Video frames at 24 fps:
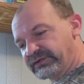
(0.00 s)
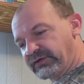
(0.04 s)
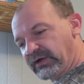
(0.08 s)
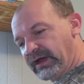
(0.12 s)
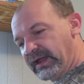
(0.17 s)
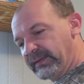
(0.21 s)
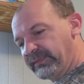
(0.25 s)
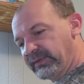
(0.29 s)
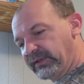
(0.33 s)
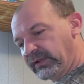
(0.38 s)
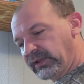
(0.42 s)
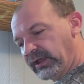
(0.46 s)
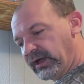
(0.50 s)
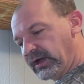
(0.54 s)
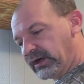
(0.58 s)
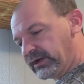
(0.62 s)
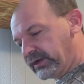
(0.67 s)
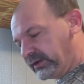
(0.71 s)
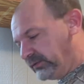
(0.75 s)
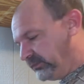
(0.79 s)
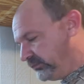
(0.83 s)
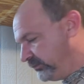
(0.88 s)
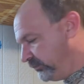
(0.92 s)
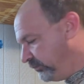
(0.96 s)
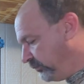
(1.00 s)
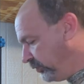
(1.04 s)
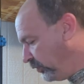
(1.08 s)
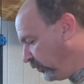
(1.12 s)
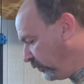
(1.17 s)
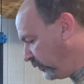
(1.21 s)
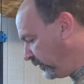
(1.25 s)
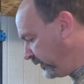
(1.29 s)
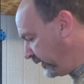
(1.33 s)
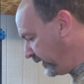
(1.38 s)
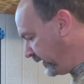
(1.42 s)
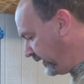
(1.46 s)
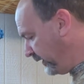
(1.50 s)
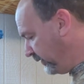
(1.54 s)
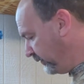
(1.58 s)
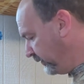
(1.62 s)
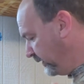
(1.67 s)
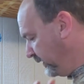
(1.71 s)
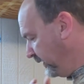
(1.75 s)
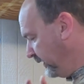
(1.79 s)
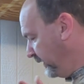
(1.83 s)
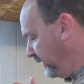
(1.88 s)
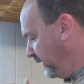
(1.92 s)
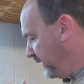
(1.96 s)
grab the Glock and pull one out.
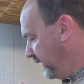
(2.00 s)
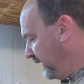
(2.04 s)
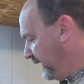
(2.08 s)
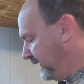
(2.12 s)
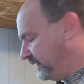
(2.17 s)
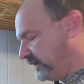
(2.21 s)
And